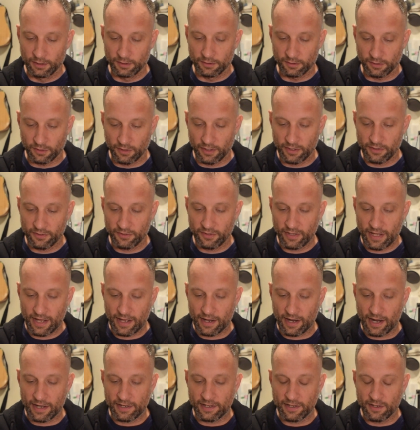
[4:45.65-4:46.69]
So there's
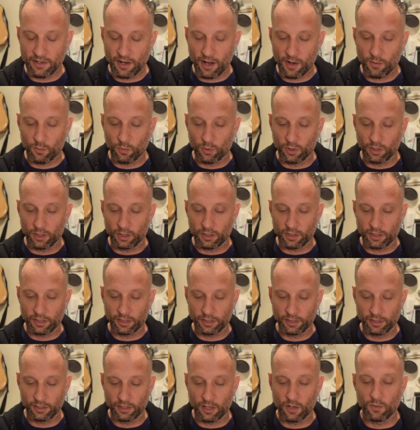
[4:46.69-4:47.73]
that. I did not work
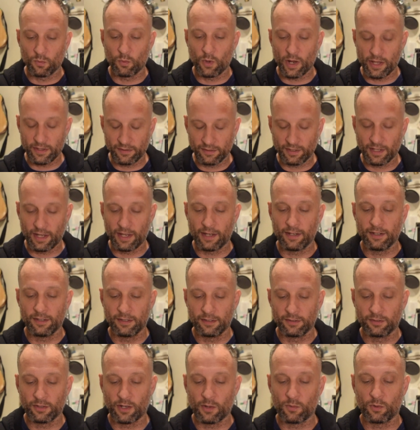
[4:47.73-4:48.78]
on Wednesday,
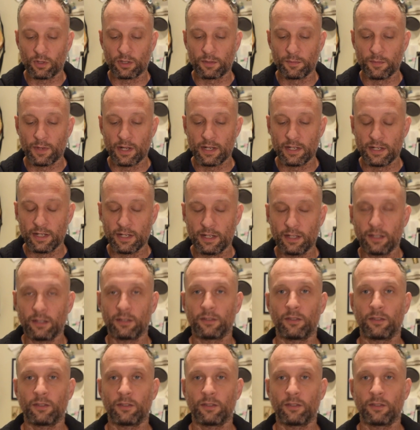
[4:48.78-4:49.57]
so I worked Monday.